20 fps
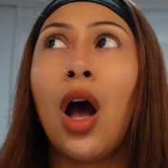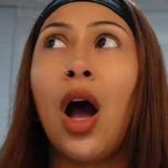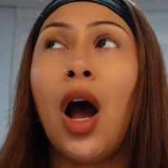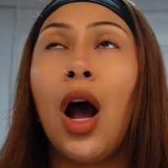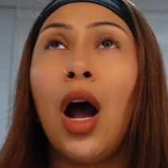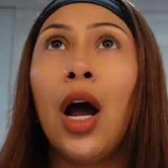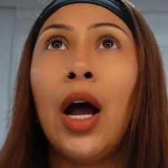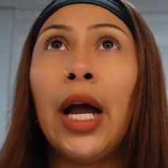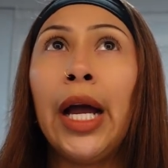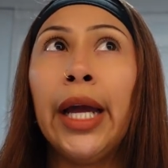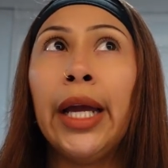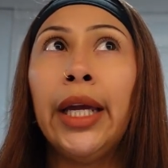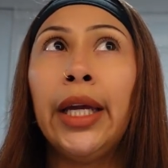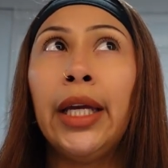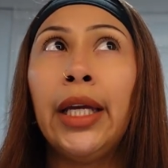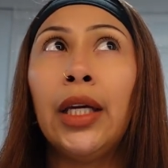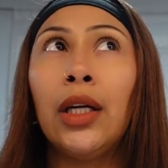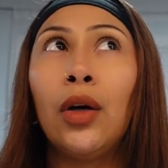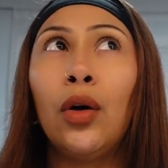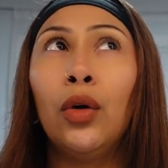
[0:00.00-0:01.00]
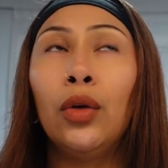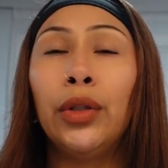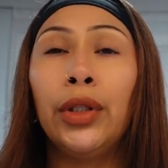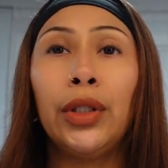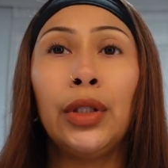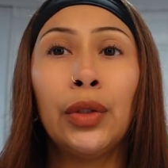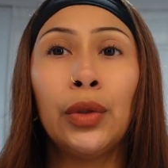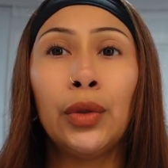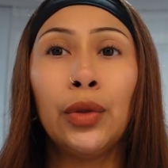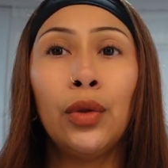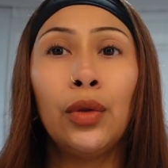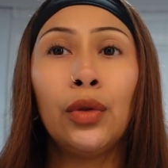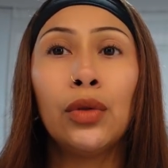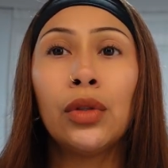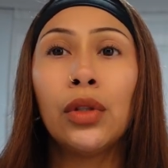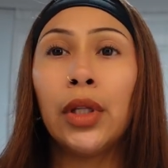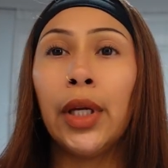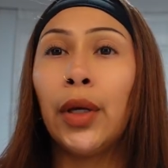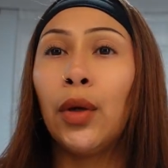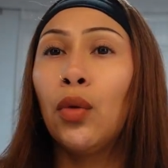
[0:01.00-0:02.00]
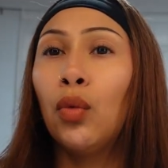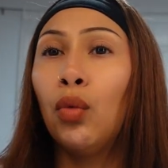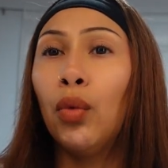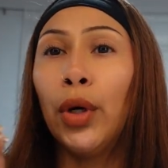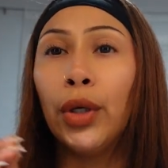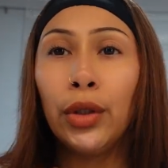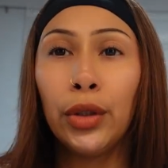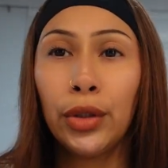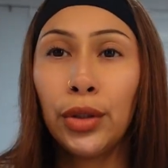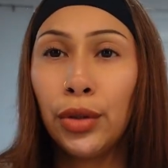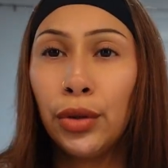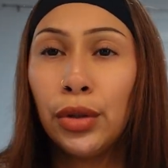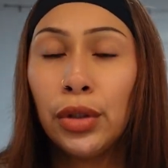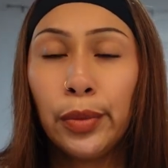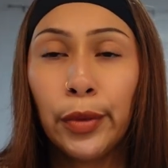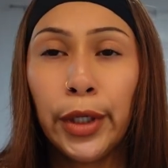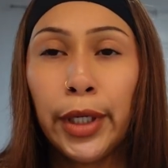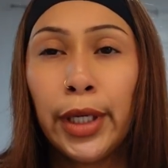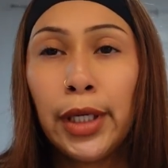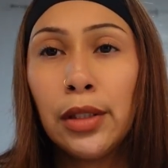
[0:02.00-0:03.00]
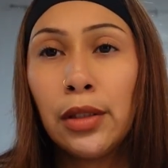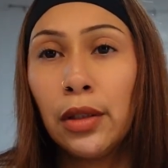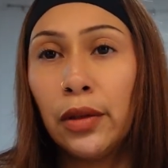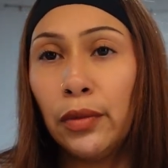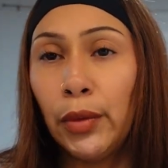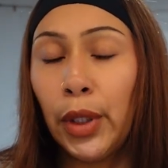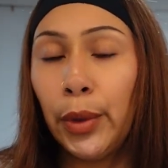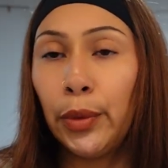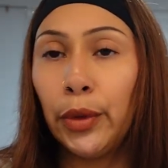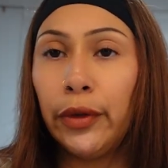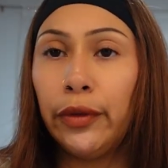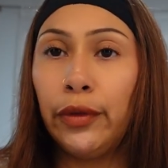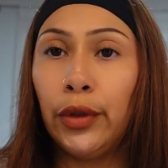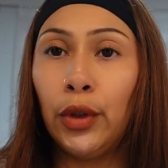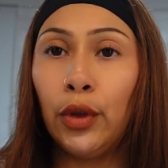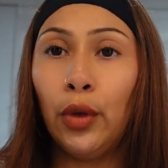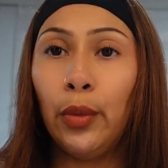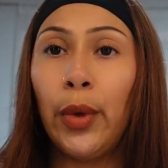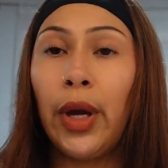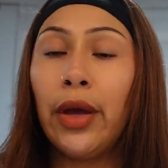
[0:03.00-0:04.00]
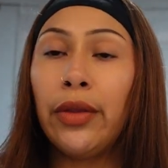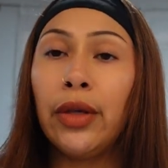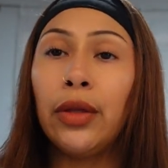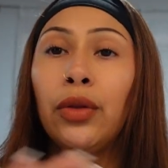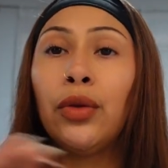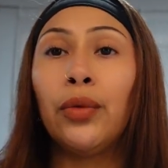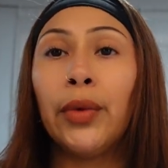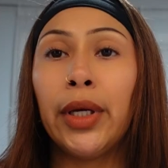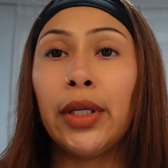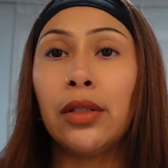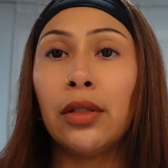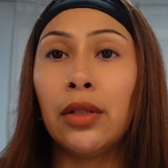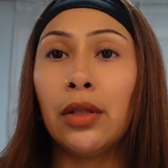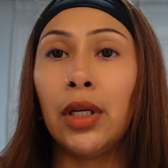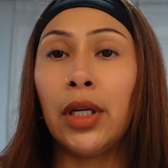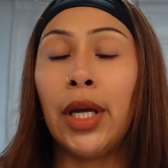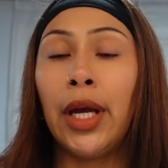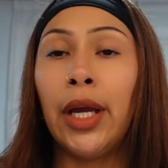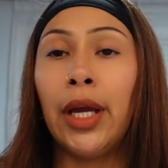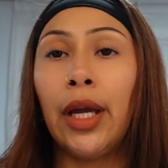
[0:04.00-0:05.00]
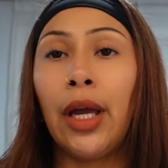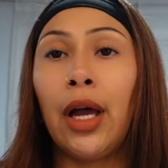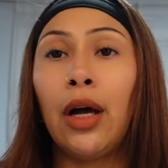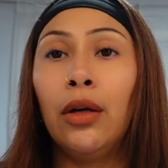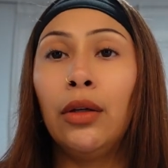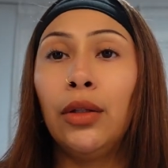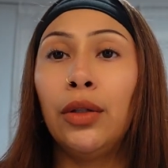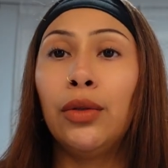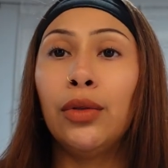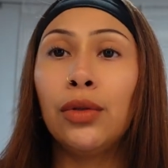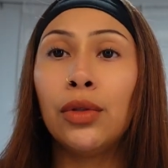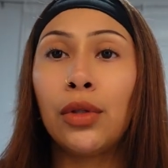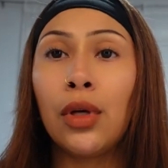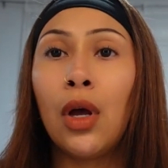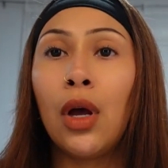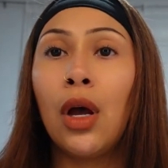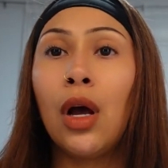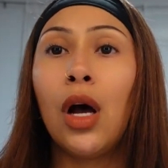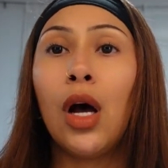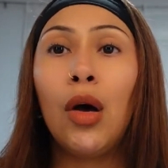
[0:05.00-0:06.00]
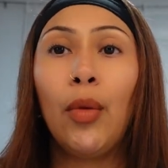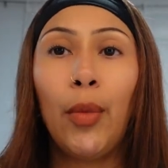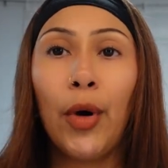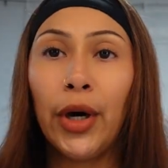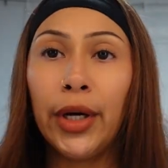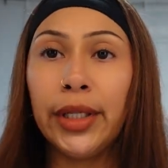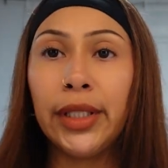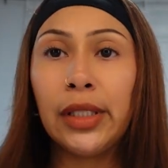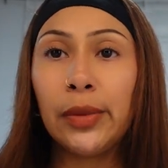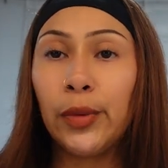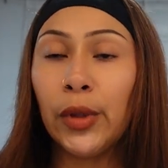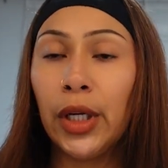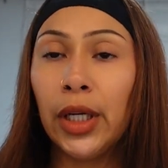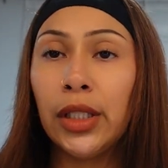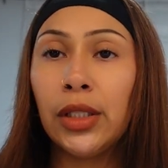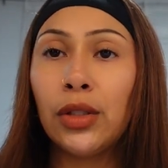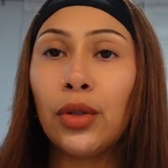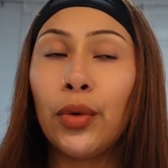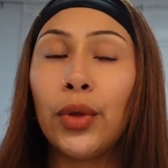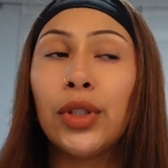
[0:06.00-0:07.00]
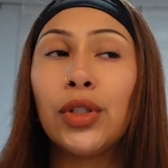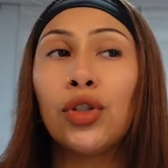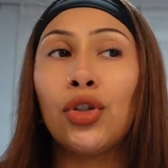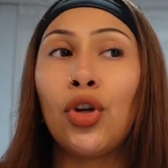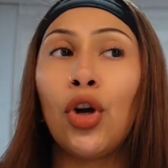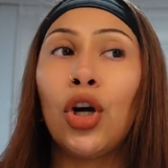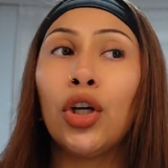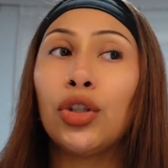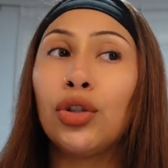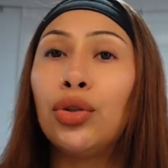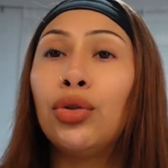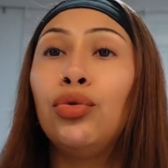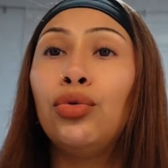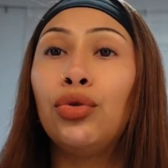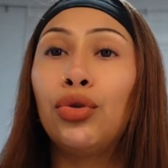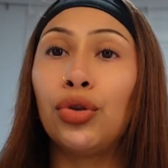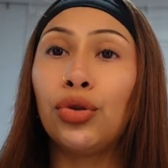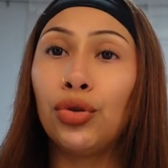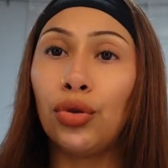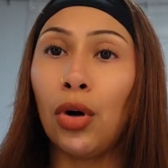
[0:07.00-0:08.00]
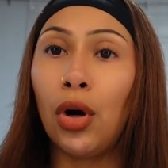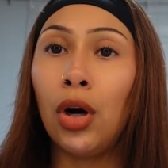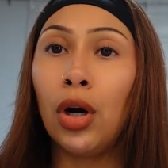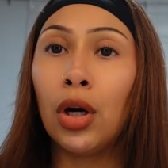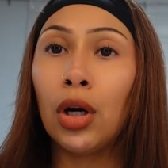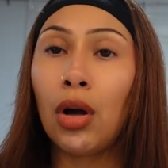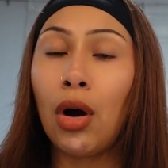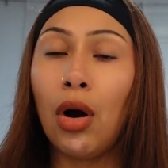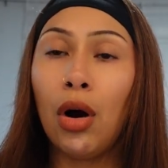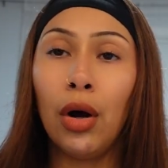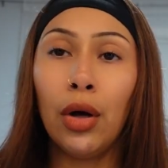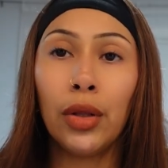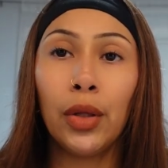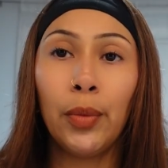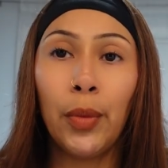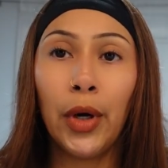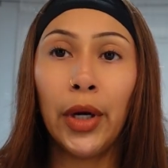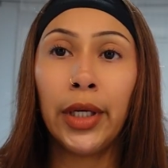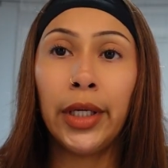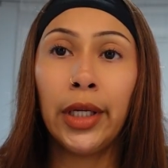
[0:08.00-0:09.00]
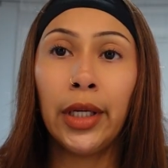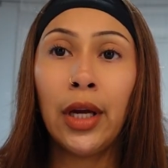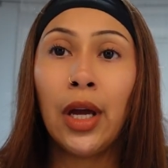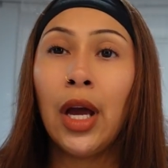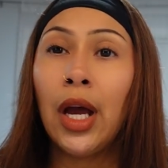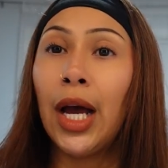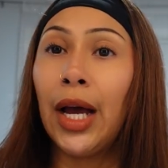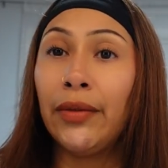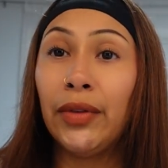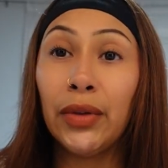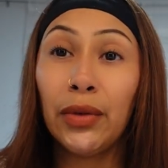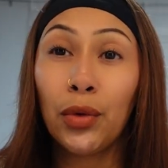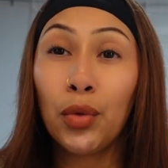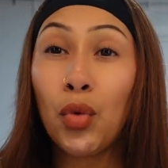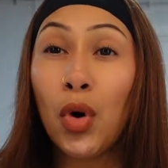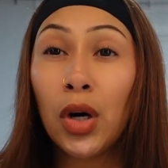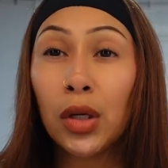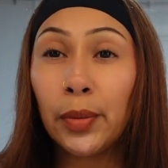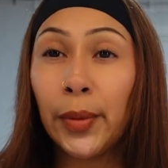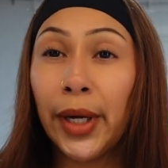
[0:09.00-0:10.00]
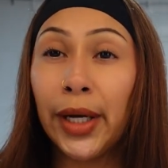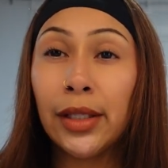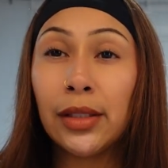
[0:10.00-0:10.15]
I only use like 1 or 2 sprays of my perfume, and then the rest of the night I'll use a body spray so it's not too strong on the body. Have you ever walked by